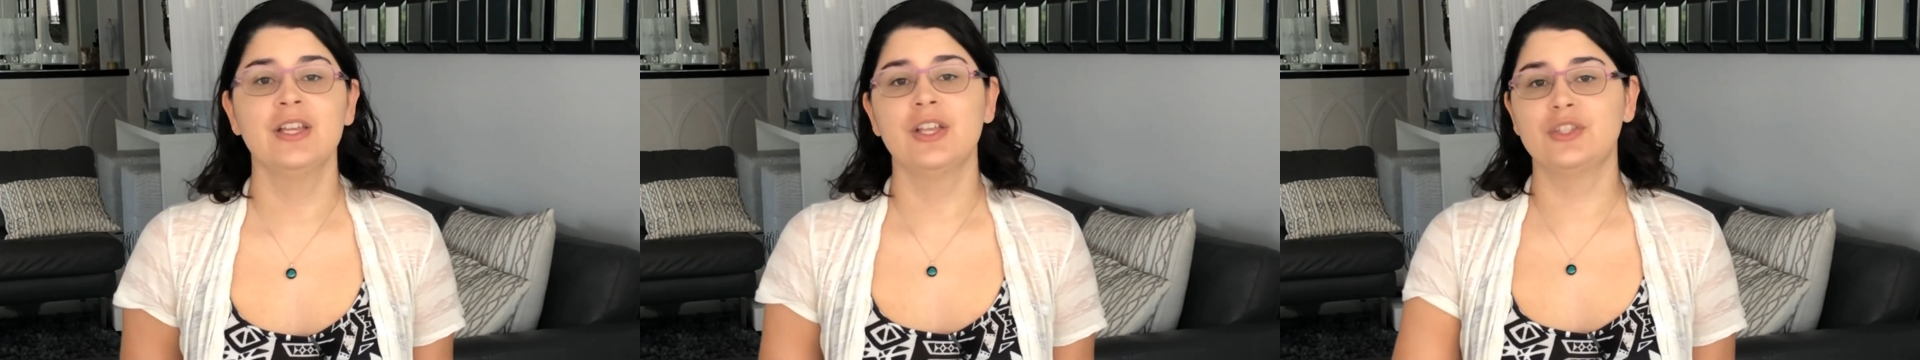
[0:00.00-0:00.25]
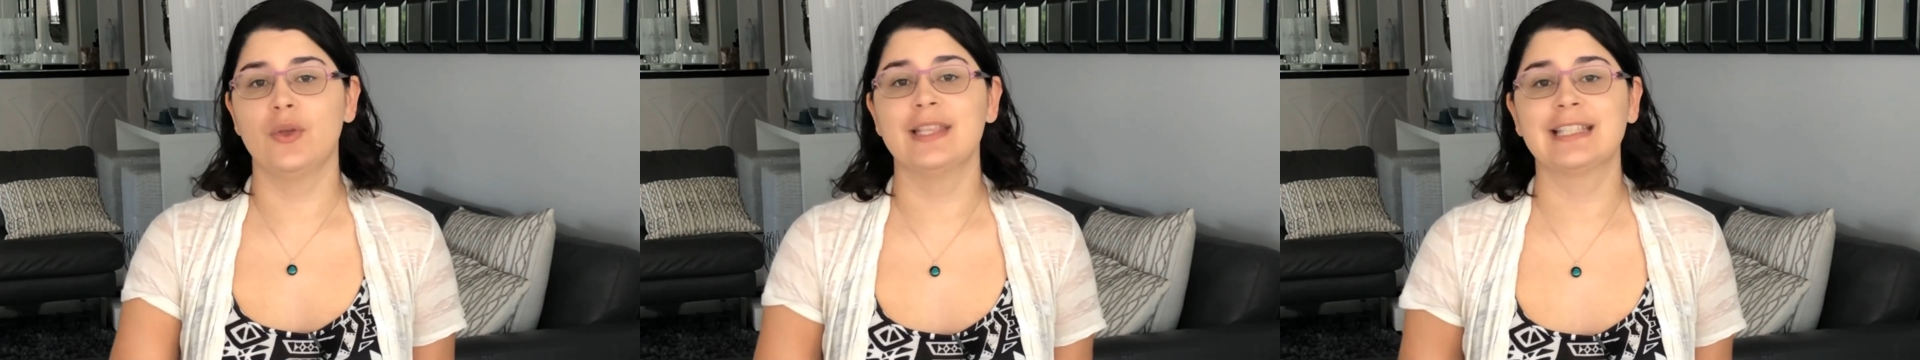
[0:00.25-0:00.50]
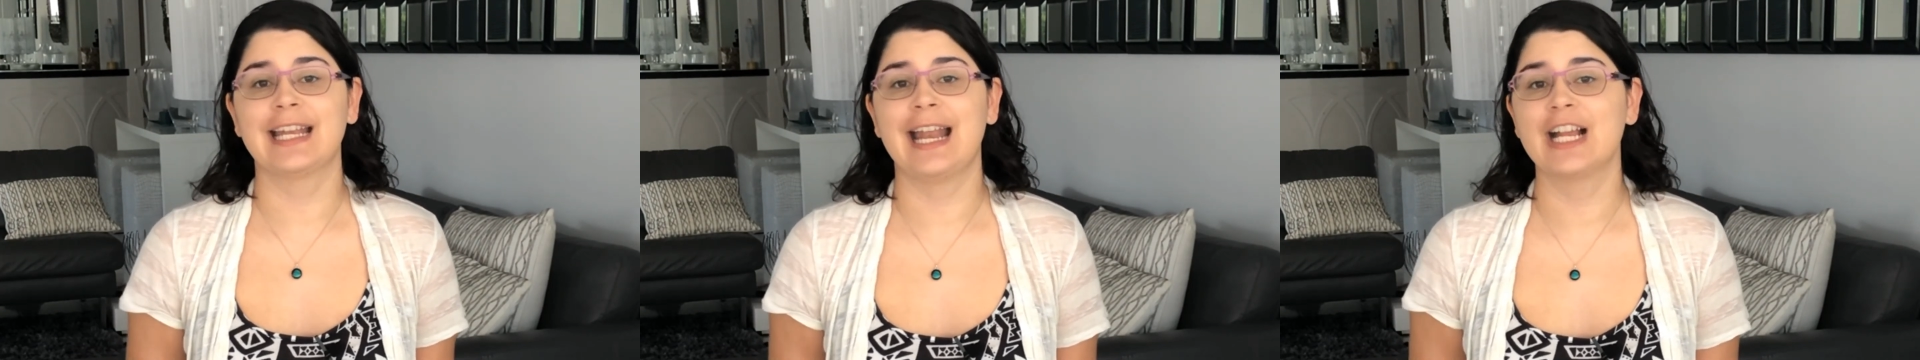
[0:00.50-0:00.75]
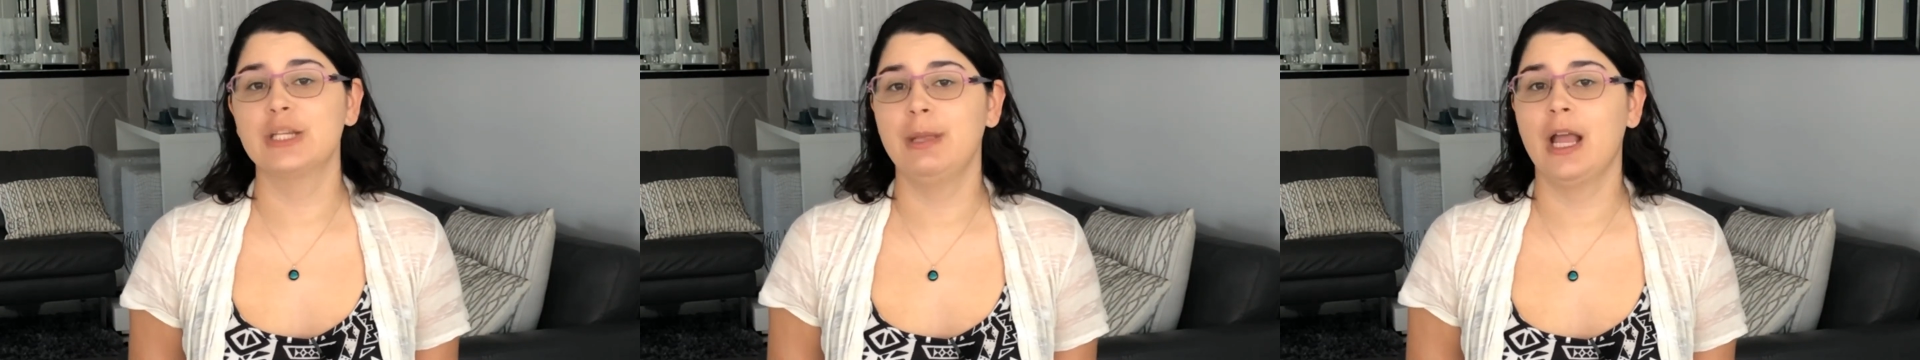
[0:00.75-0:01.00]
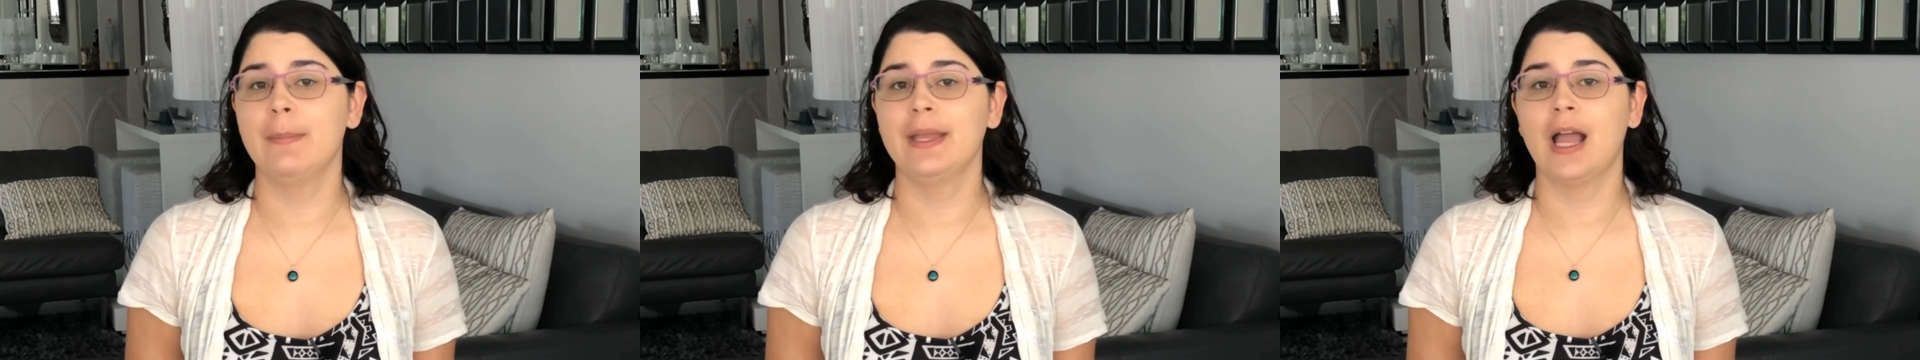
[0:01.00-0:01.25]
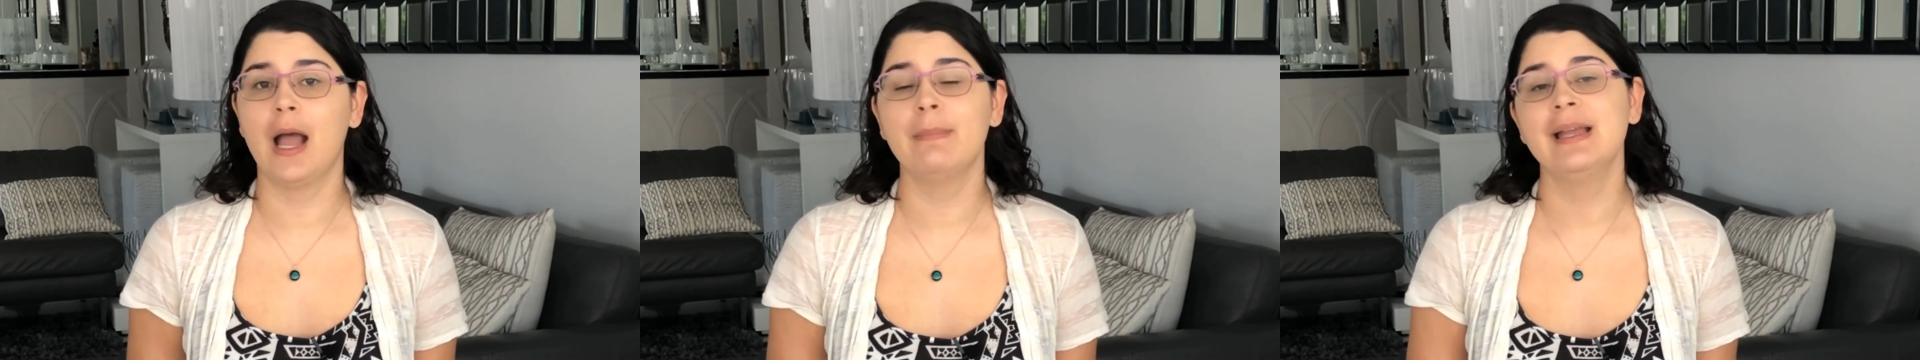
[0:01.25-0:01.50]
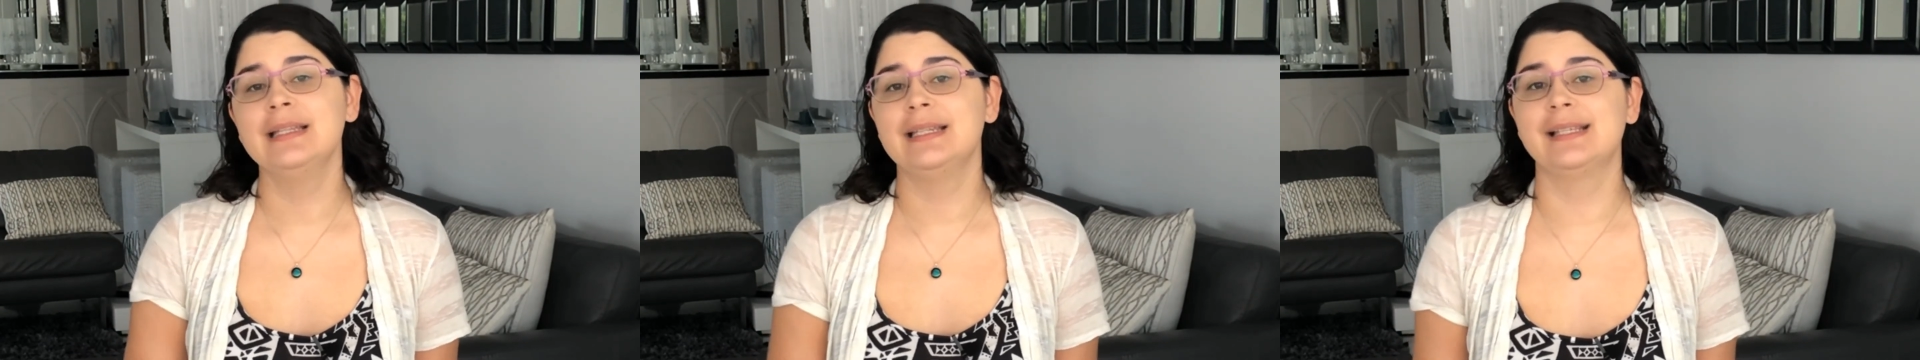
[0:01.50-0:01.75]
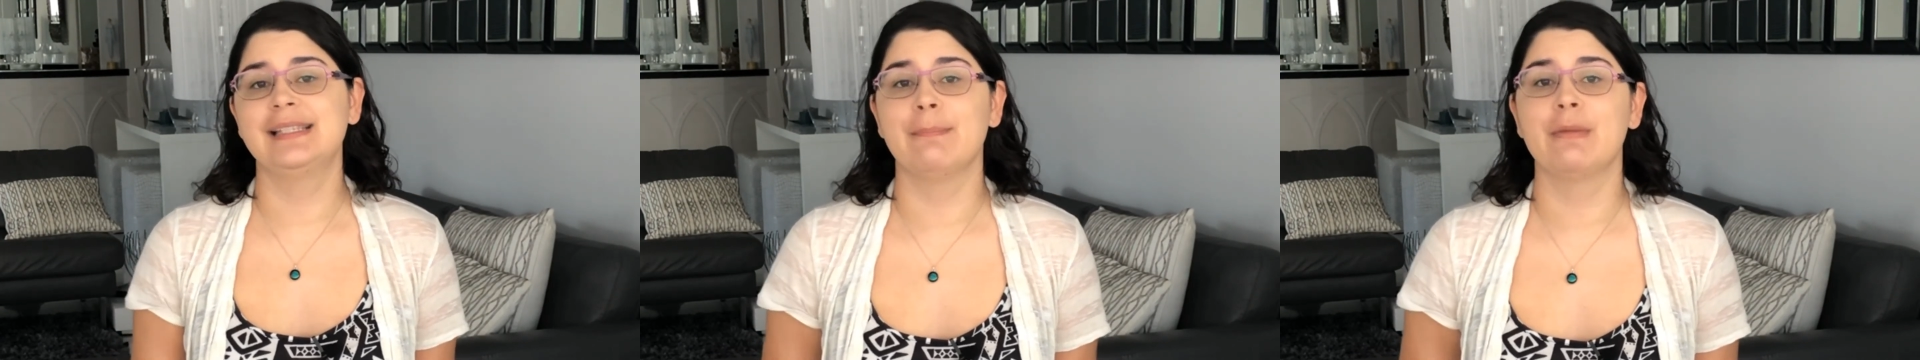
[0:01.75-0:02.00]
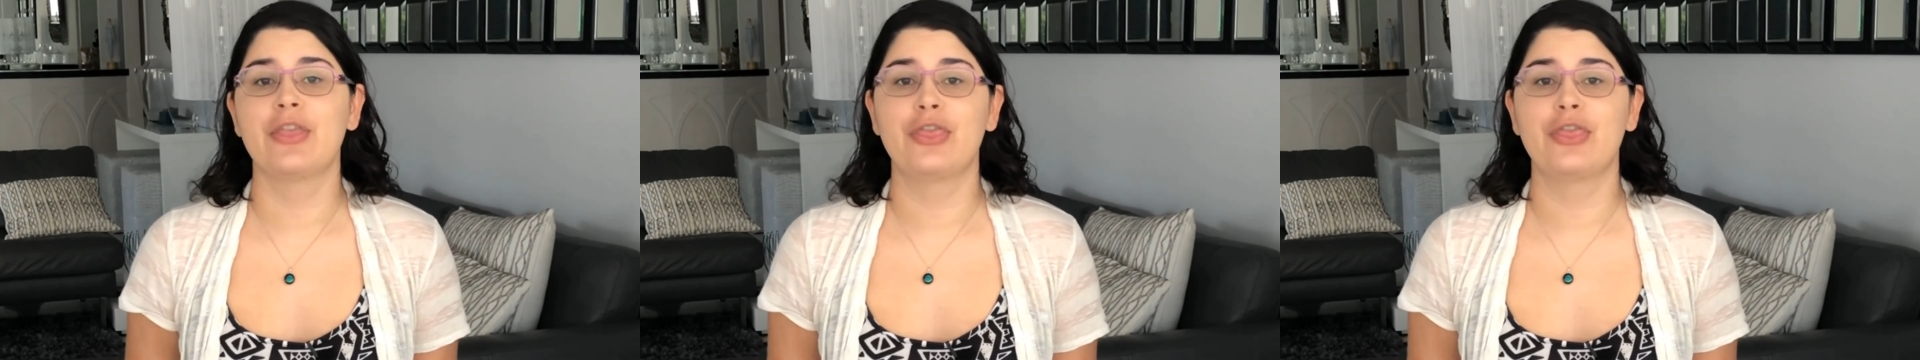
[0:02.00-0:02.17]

So it's going to actually be coming up December